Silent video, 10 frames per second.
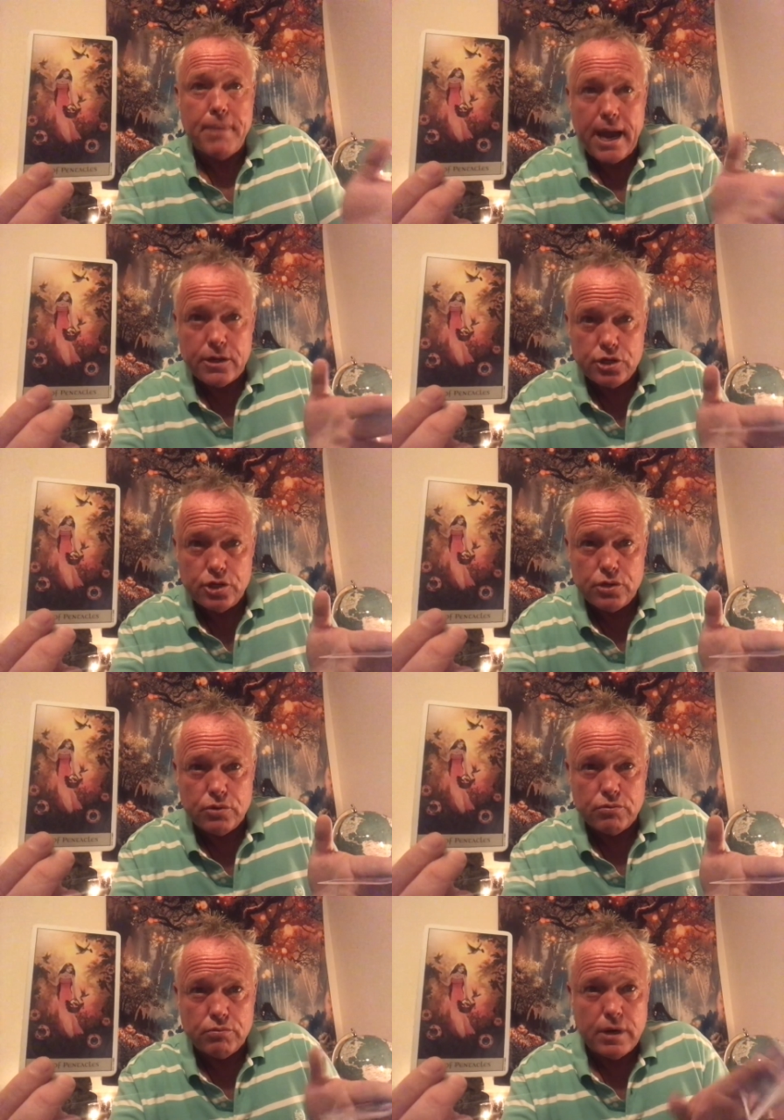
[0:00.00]
back to
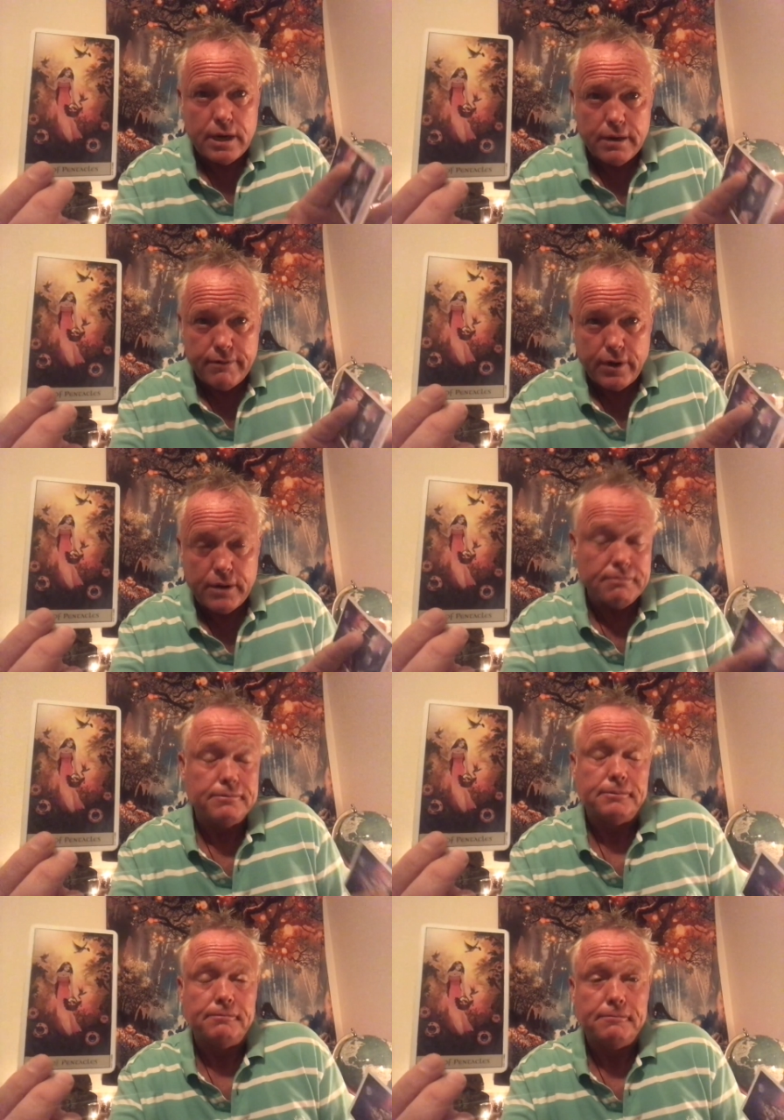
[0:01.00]
you, right? In a very,
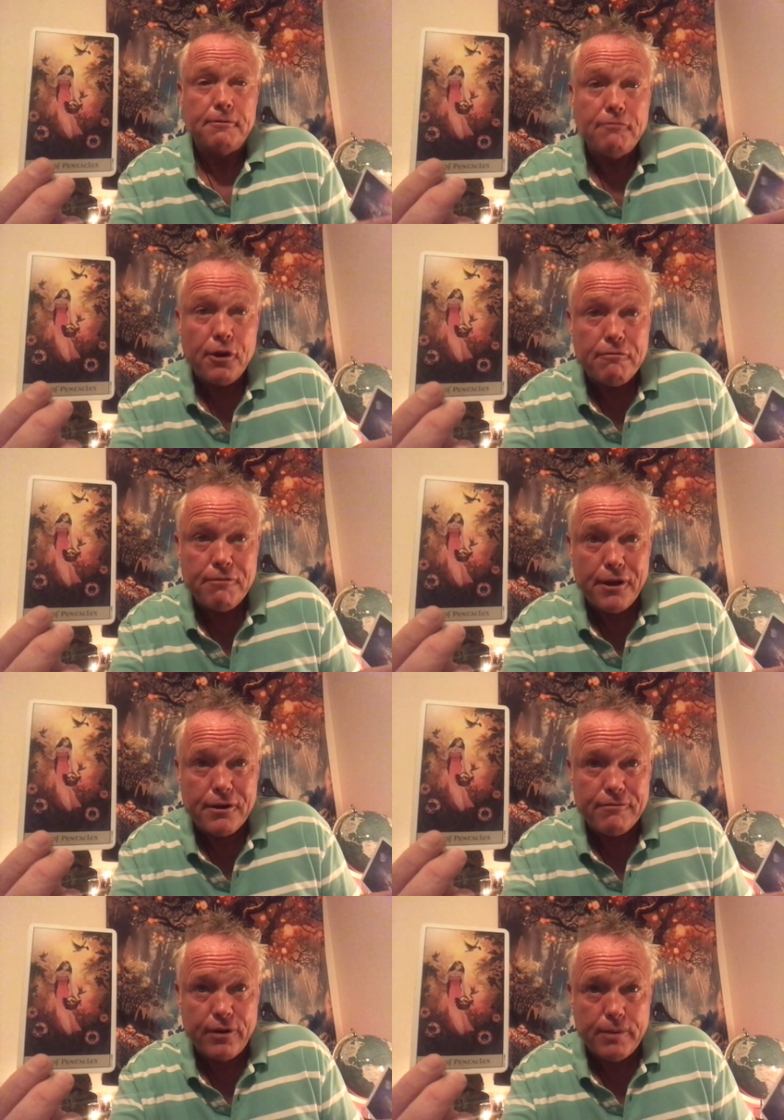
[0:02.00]
very fair
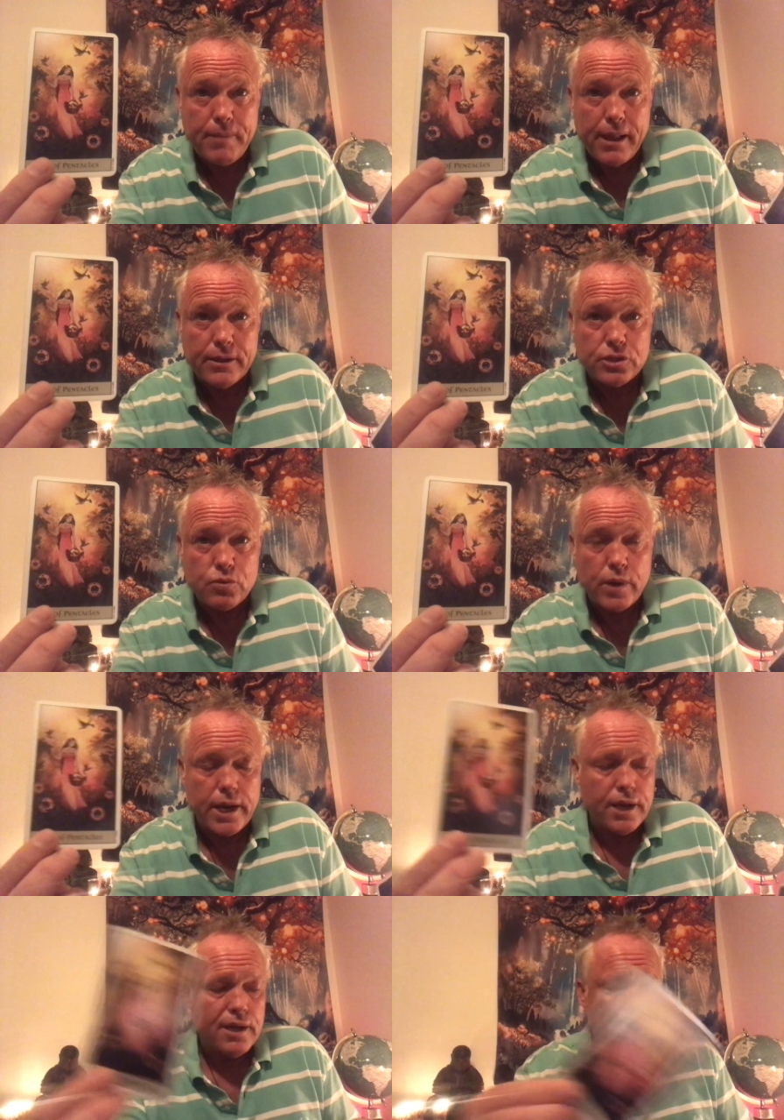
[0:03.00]
and a very balanced
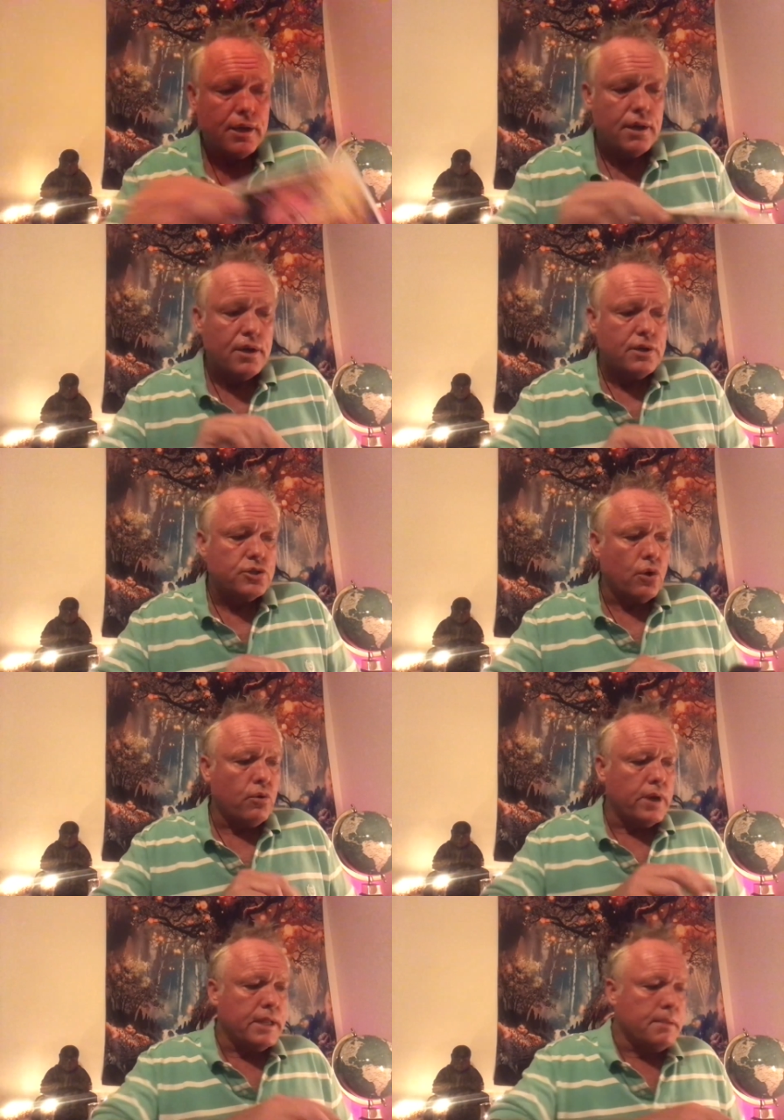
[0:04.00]
way.
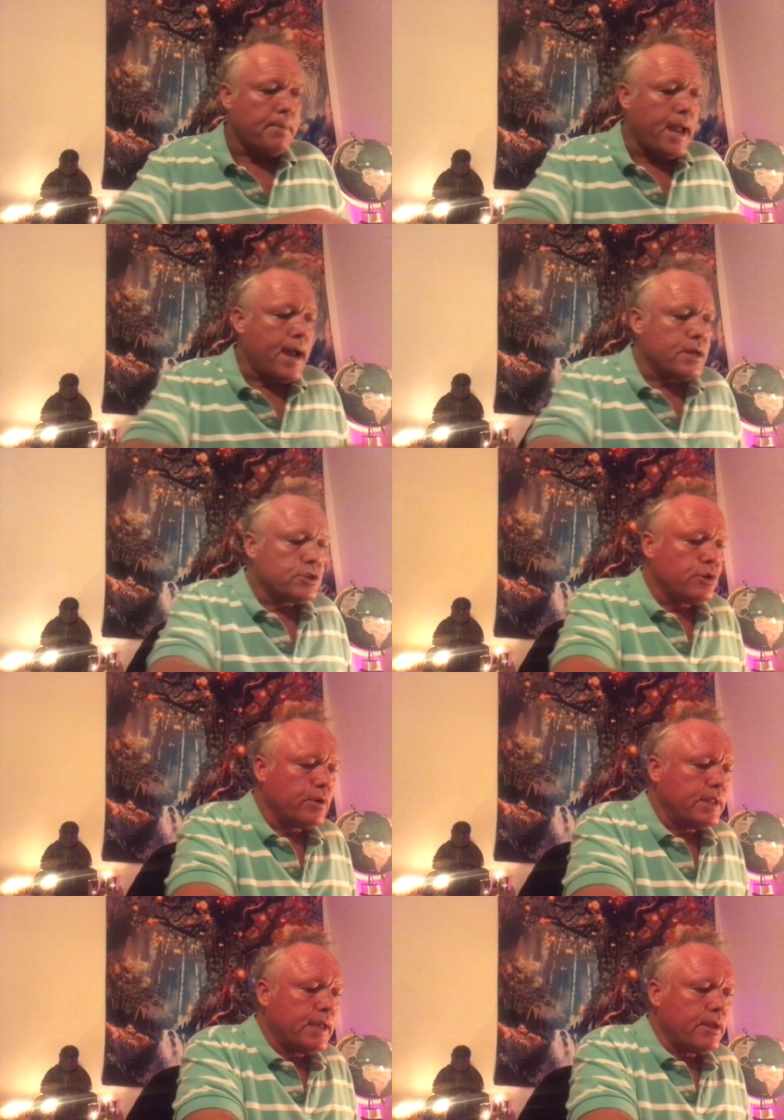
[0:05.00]
So in the past,
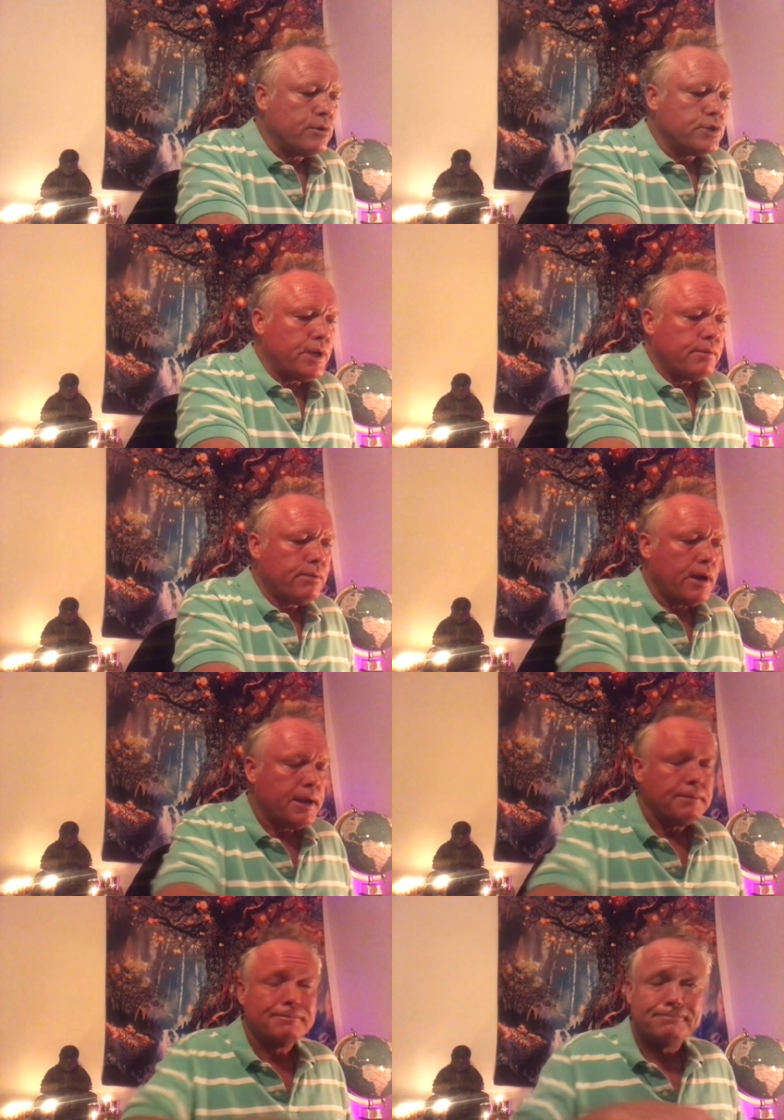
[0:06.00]
you're in the energy,
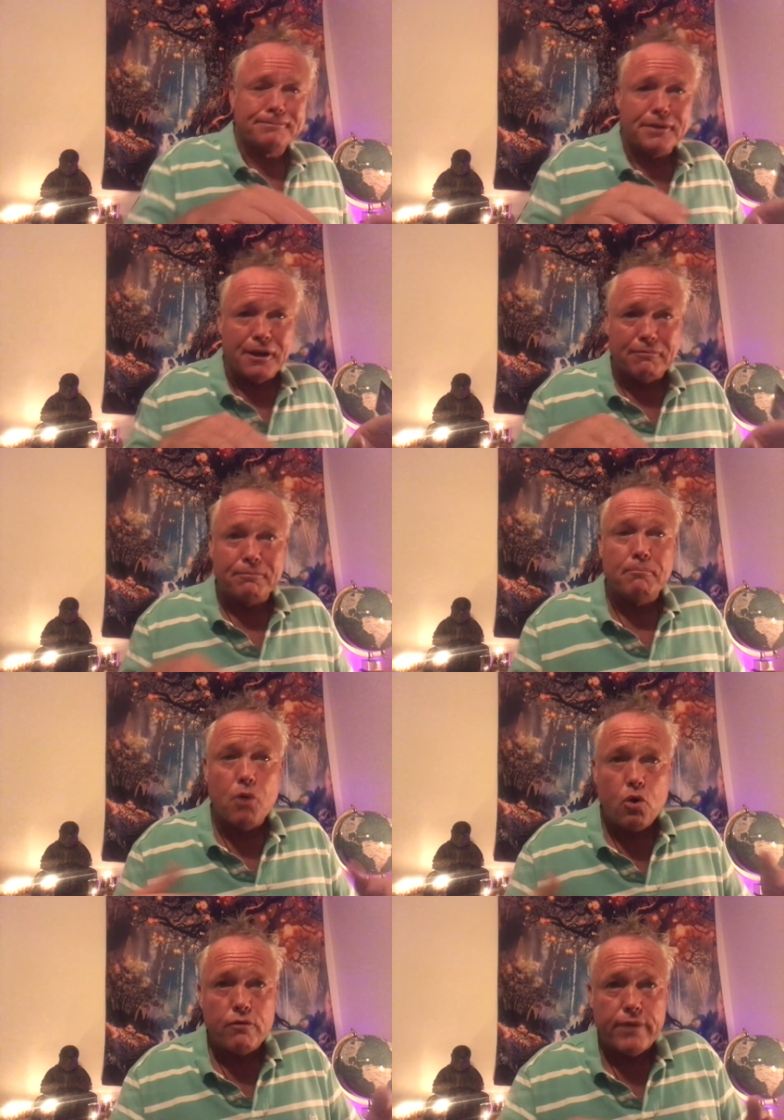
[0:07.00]
right? Of
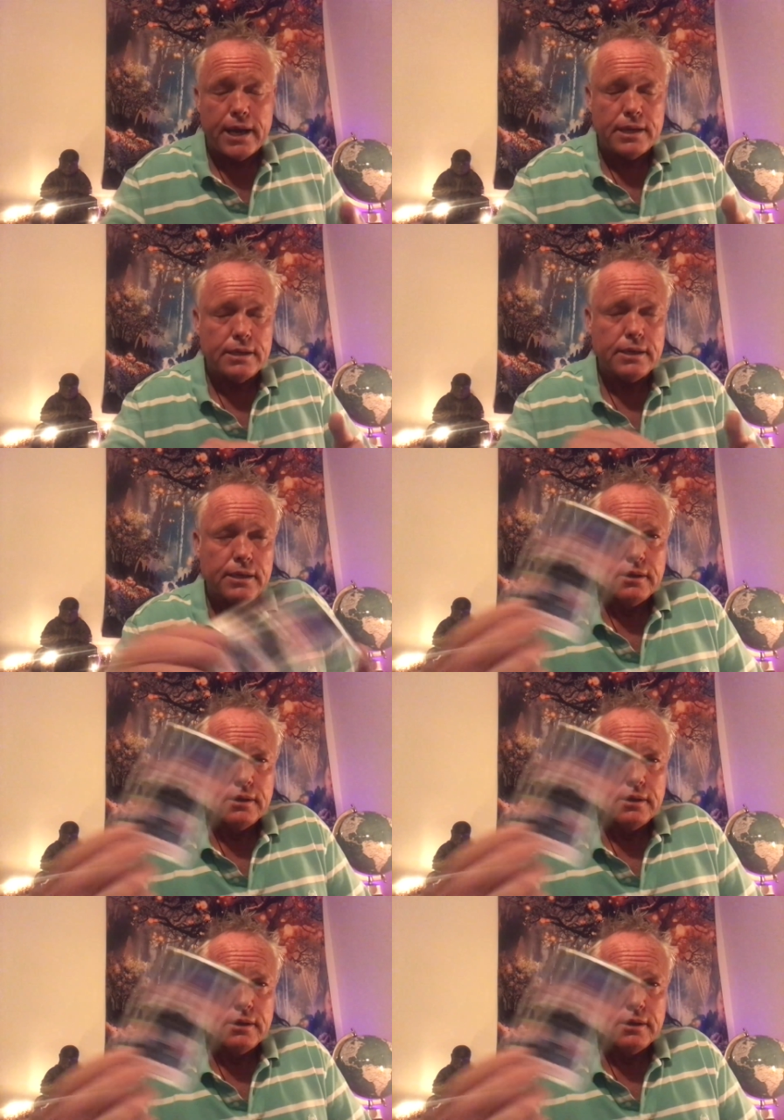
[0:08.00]
motivated